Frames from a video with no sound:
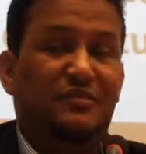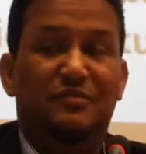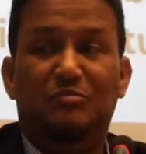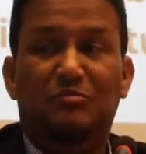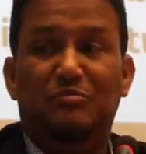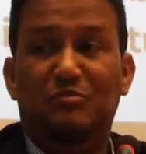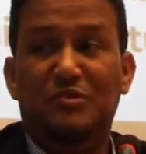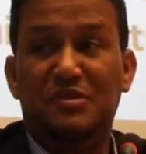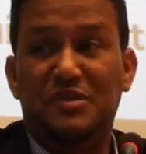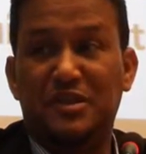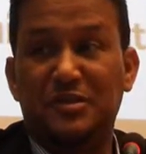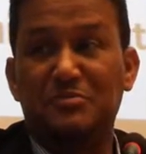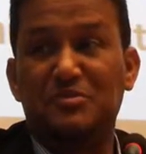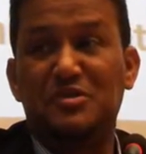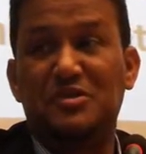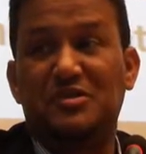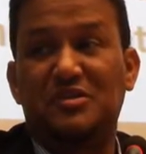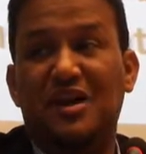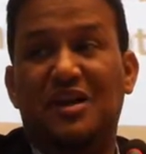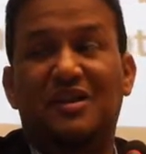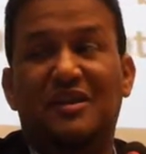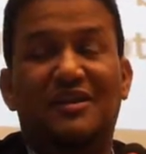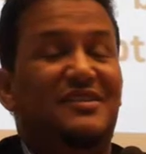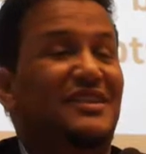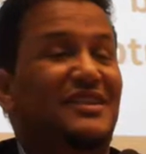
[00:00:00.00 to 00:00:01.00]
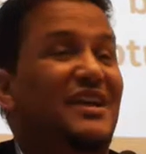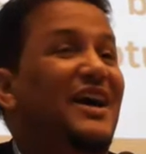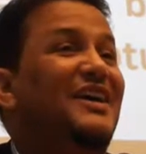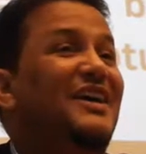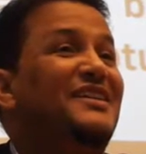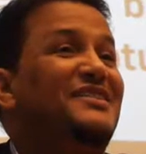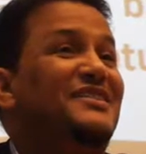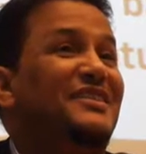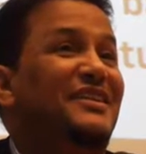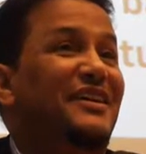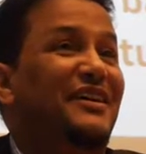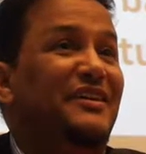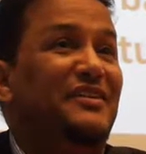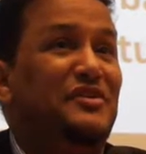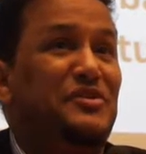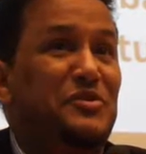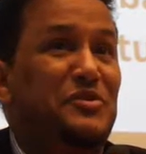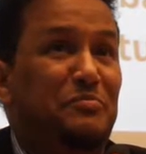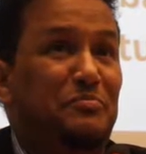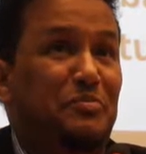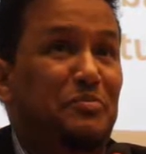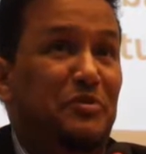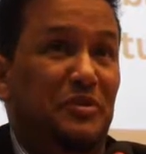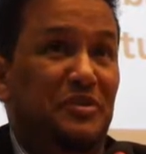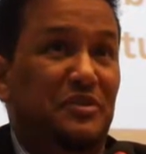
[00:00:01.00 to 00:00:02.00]
Muslim scholars, as
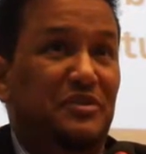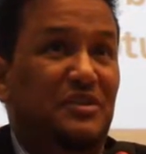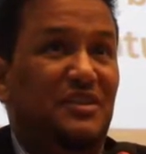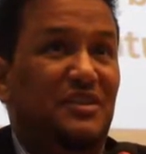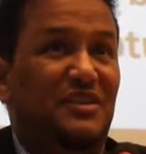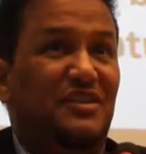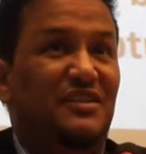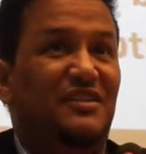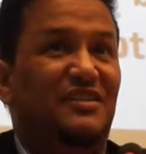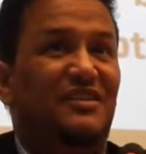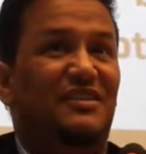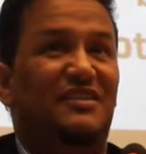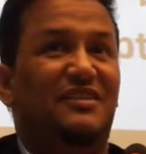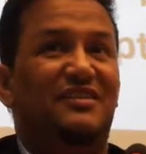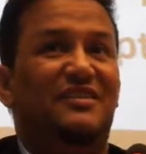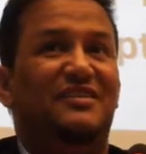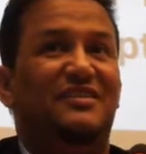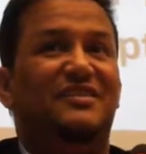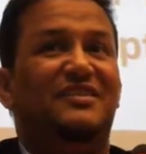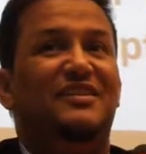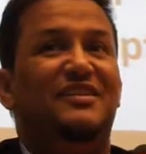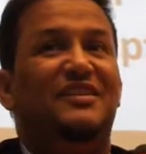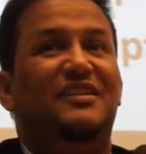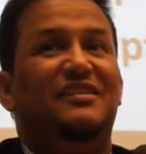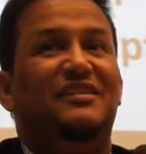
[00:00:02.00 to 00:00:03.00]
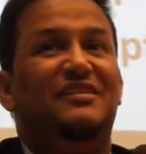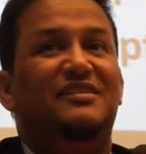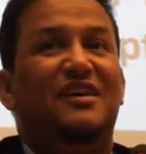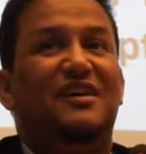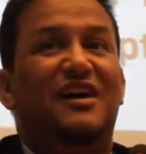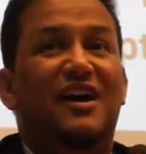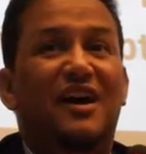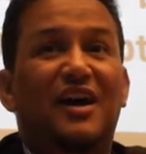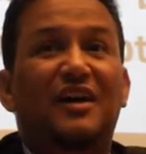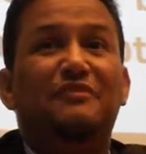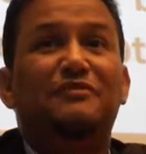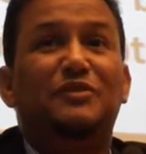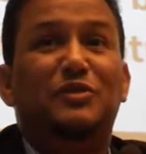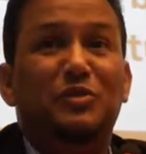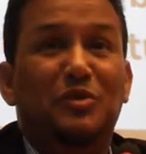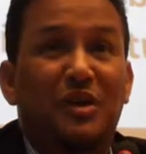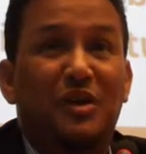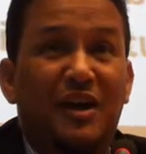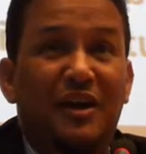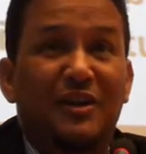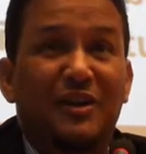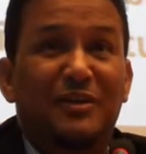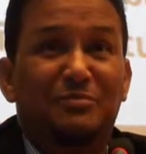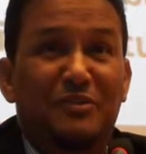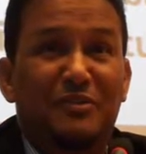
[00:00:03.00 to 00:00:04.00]
experts, have to
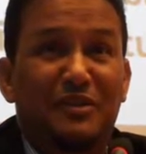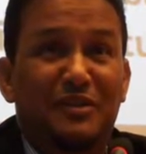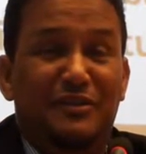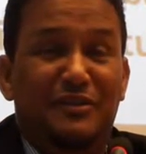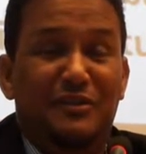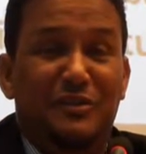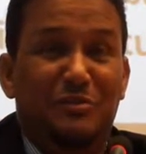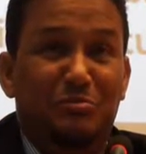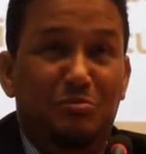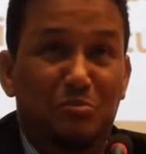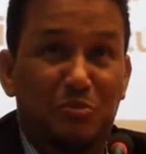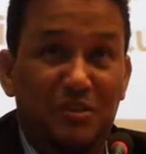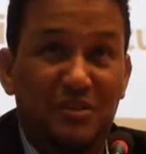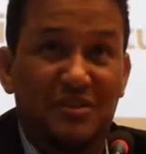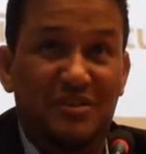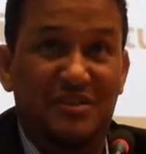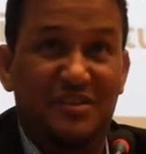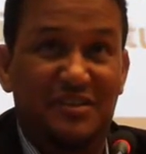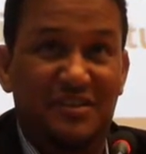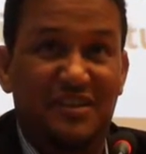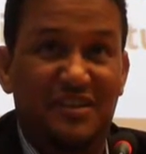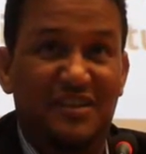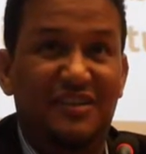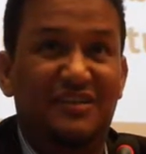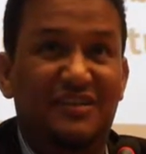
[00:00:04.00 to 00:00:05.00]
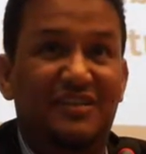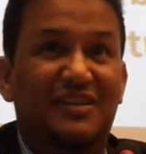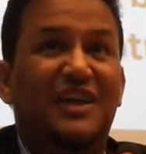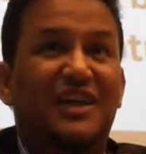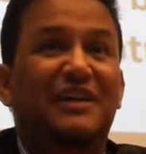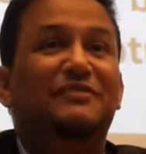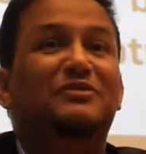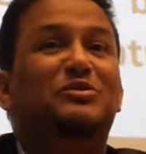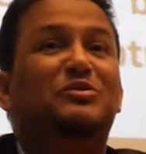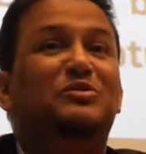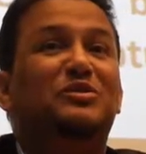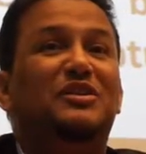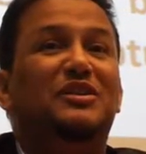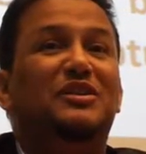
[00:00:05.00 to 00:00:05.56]
help the community, have to